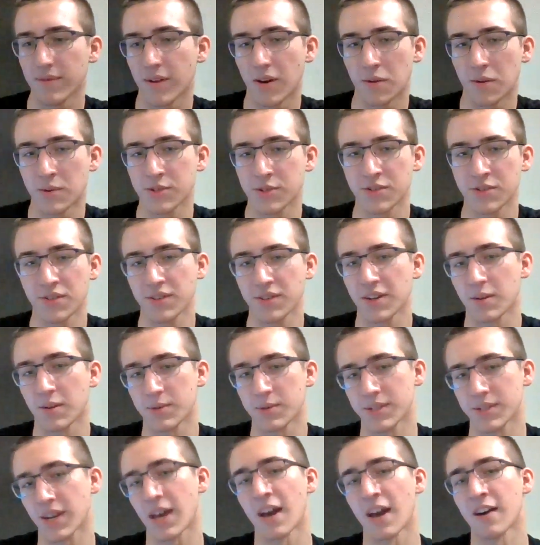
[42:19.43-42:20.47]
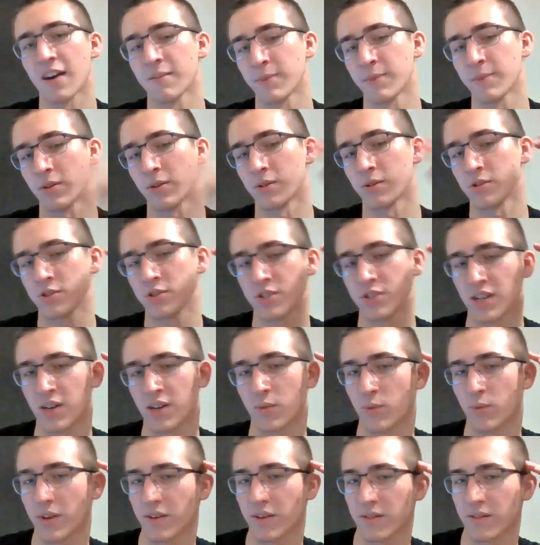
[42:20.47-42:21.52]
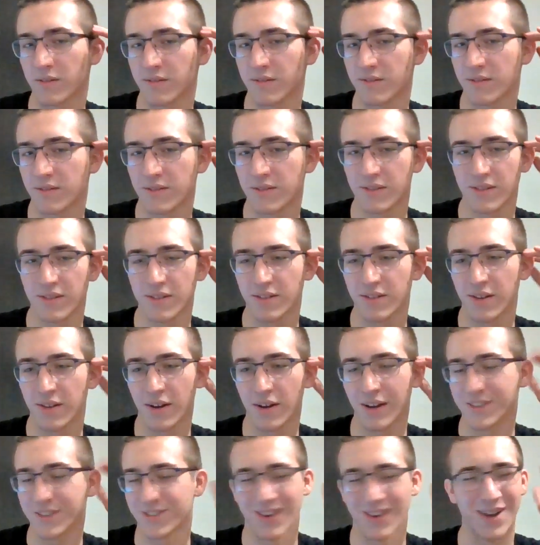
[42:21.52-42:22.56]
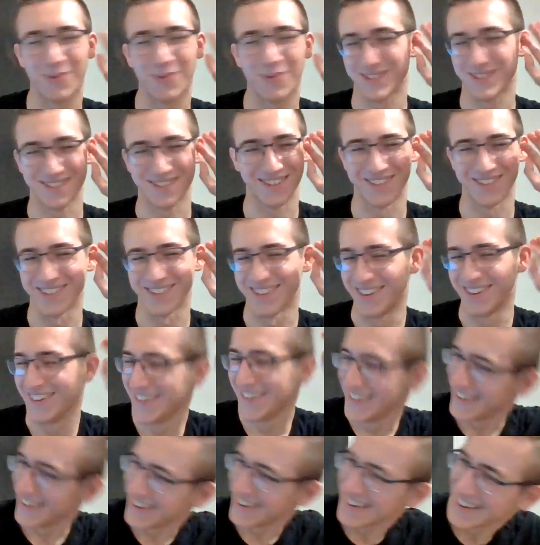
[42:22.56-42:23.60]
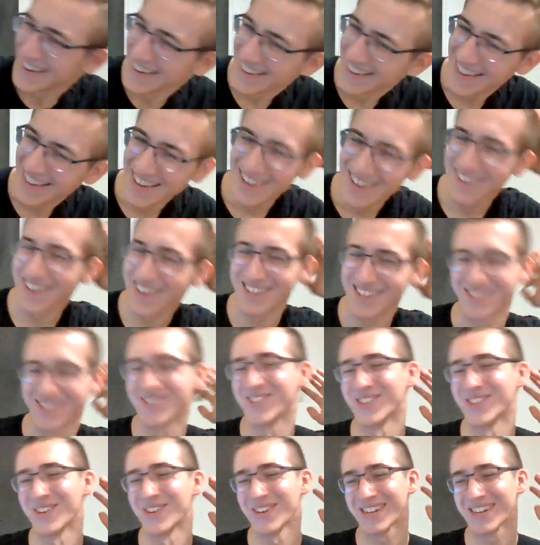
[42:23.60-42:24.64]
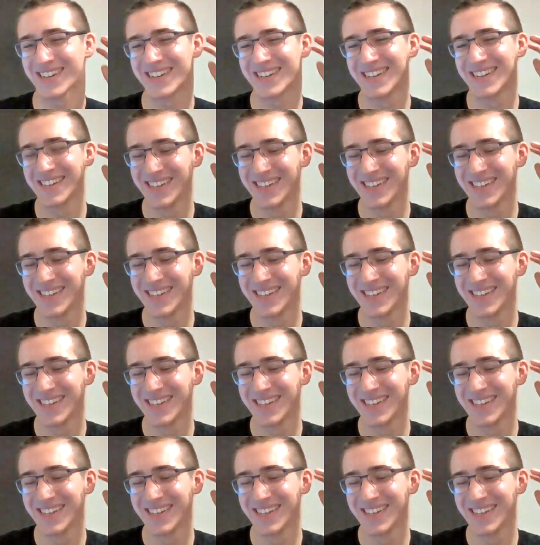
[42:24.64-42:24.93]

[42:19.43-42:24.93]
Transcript: Originally, I was gonna have Big Orange Chicken win. I wasn't going to. That's a joke.